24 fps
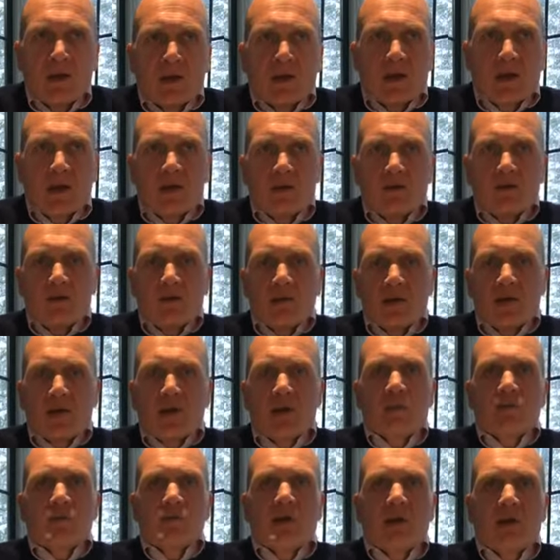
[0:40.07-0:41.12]
And it really
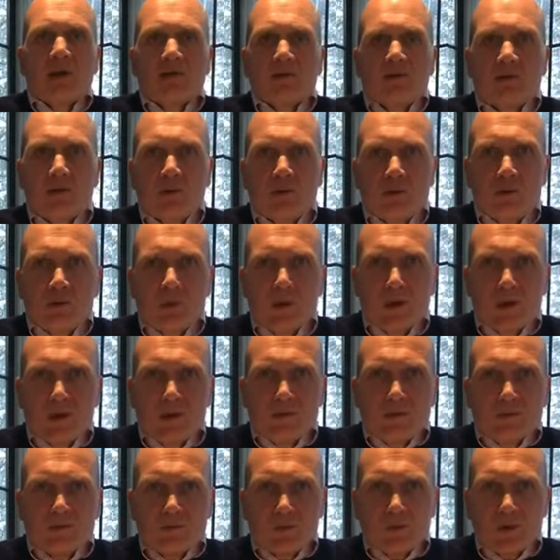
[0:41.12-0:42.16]
comes down to
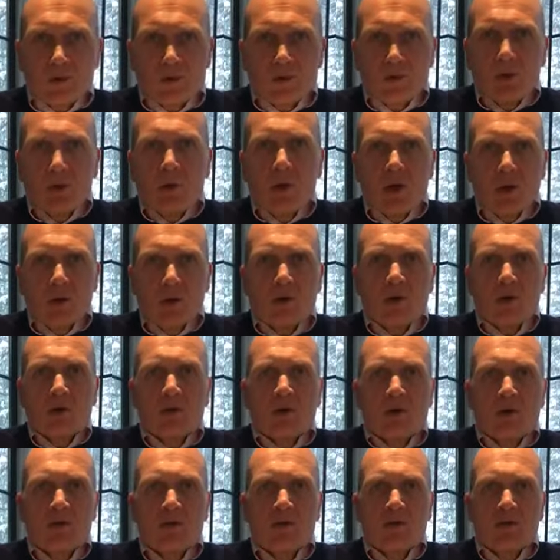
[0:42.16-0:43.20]
when you are
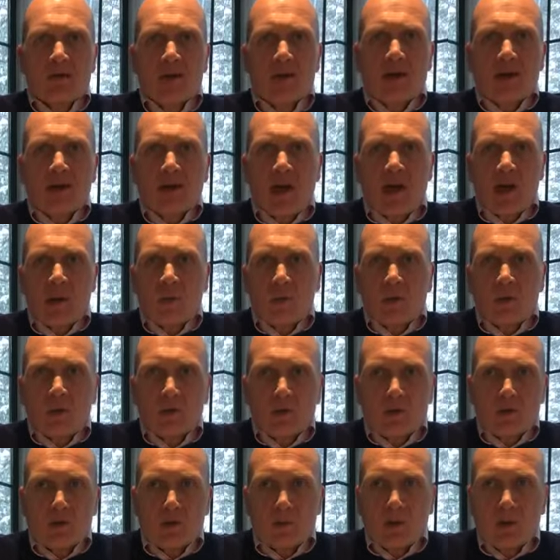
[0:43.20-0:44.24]
looking for debt capital,
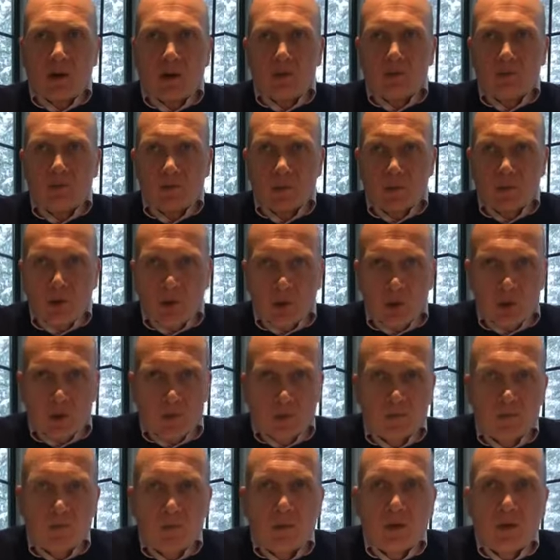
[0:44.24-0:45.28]
when you're applying for a loan,
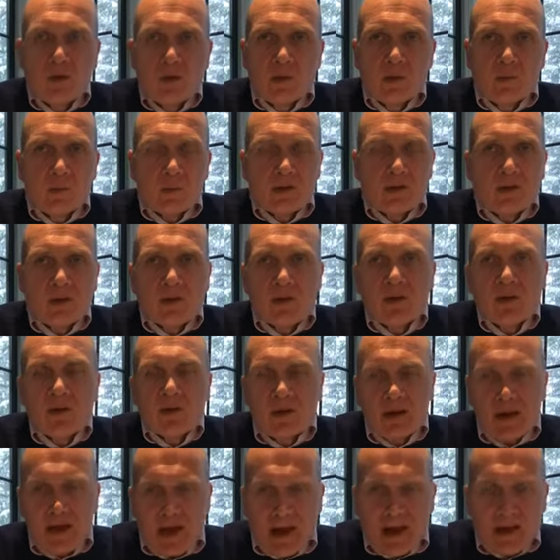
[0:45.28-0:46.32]
particularly a
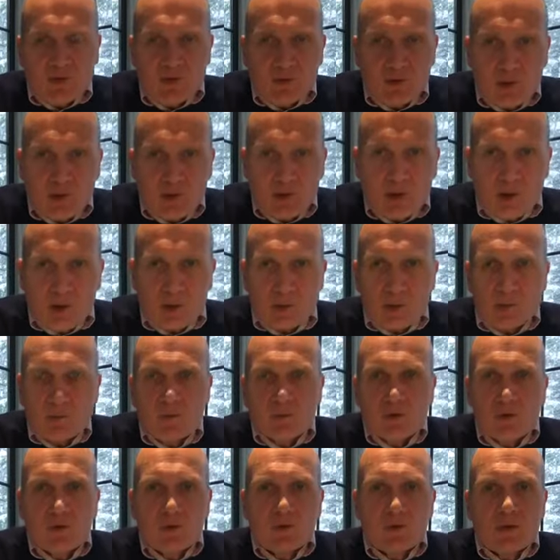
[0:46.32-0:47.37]
cash flow loan,
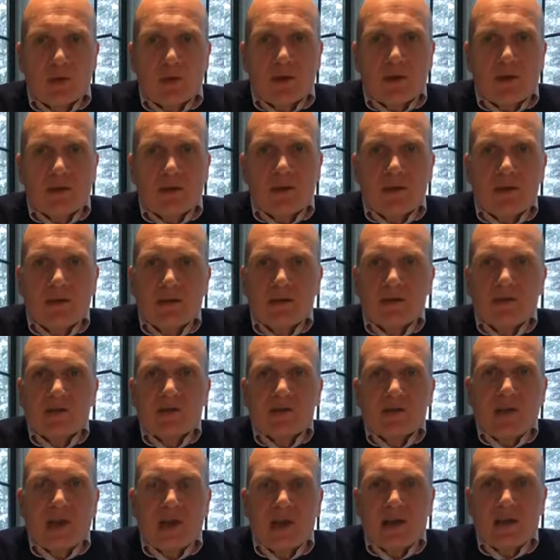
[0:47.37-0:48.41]
you really need to
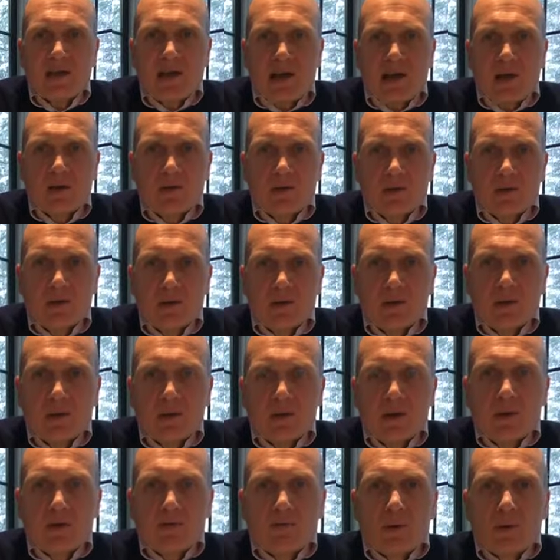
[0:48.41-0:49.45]
stand out
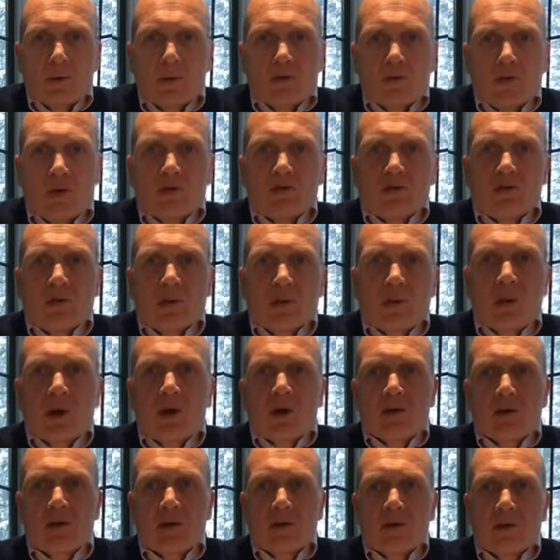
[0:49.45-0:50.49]
from the rest of the
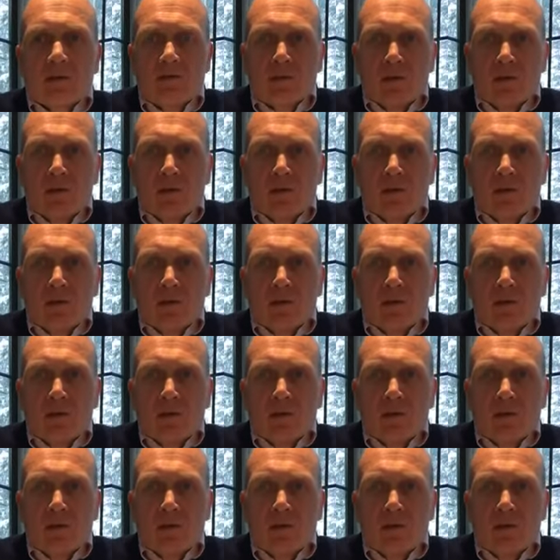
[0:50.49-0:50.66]
market.